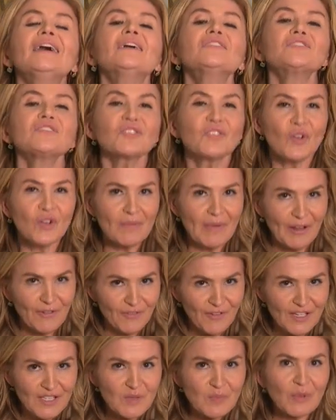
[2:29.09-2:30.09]
just go to my
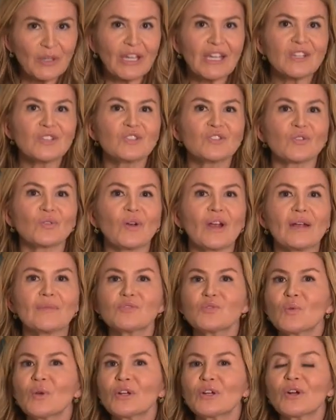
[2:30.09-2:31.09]
Facebook, Instagram,
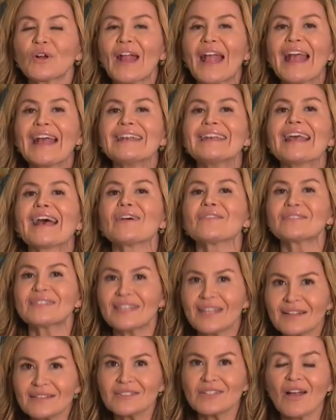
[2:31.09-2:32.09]
Twitter, and now
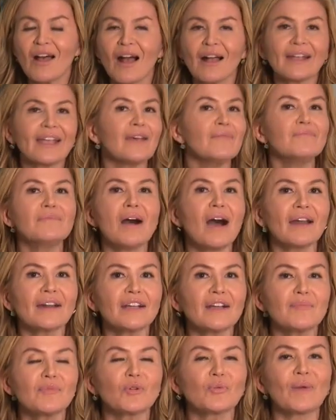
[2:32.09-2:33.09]
TikTok at
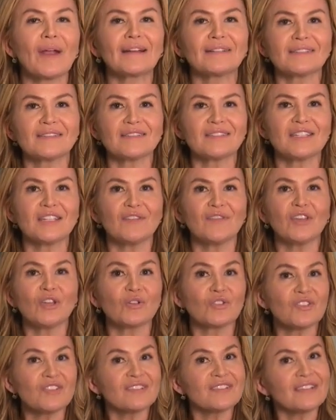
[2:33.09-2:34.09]
Monica Morales TV, or
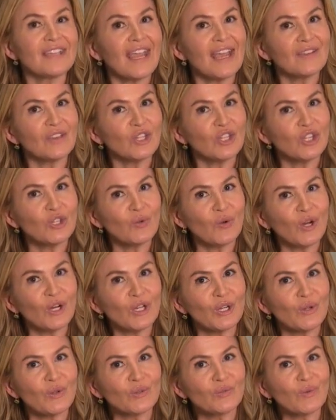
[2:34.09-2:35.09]
just scan the QR
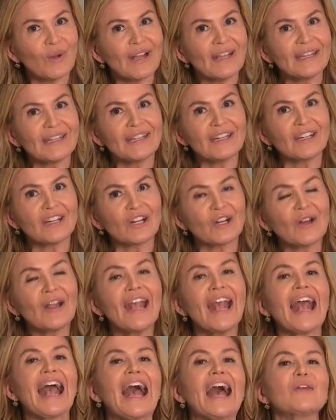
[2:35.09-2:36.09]
code right here
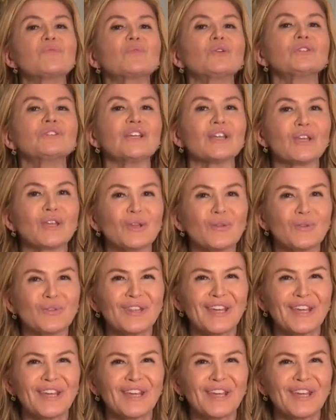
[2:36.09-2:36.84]
and we'll link you